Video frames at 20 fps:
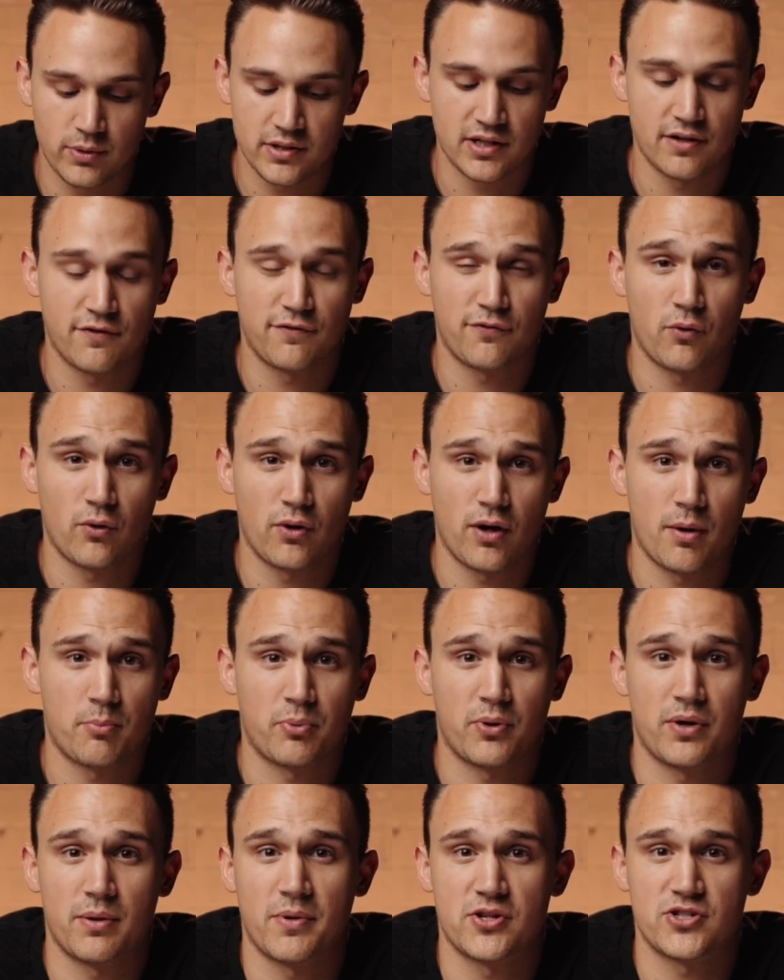We did a 4 on
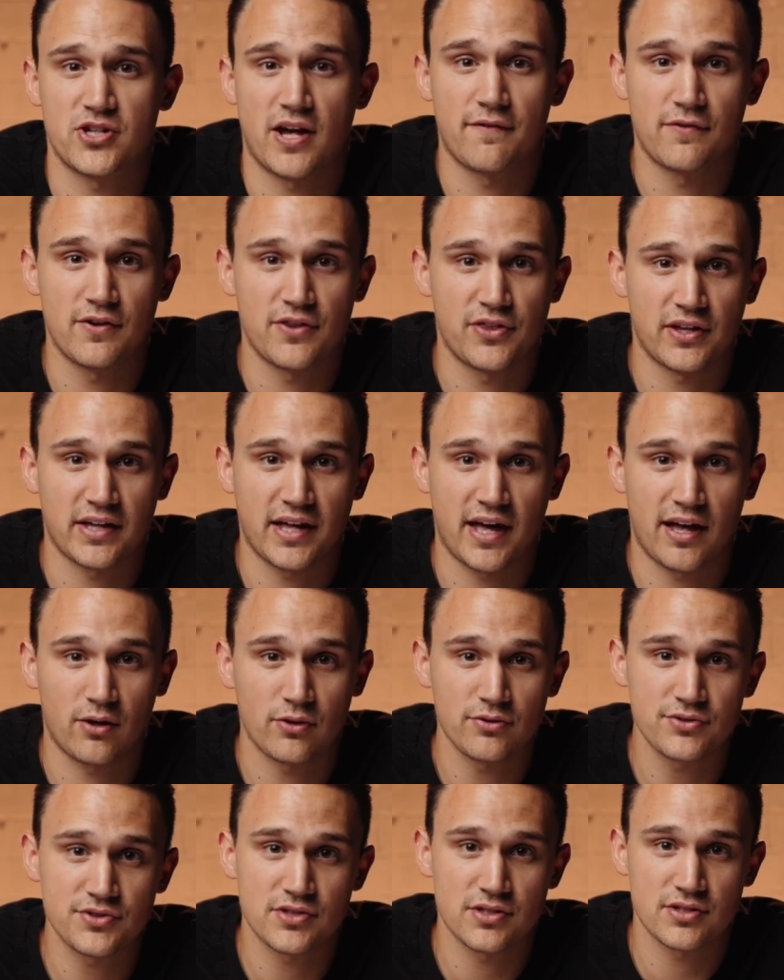pretty much everything
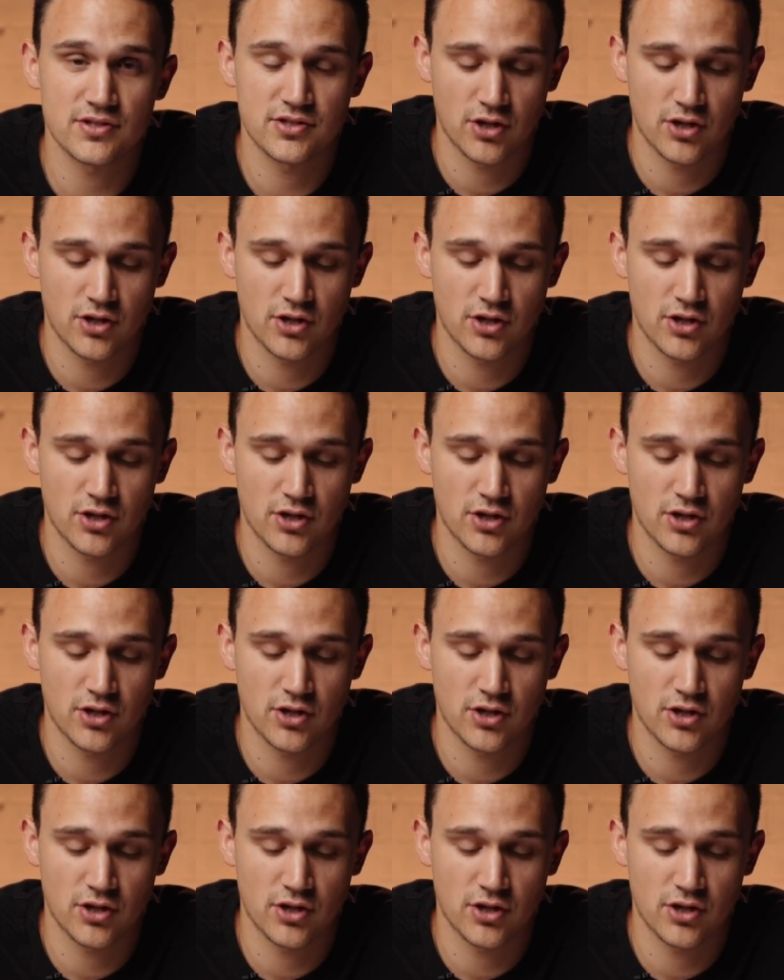else.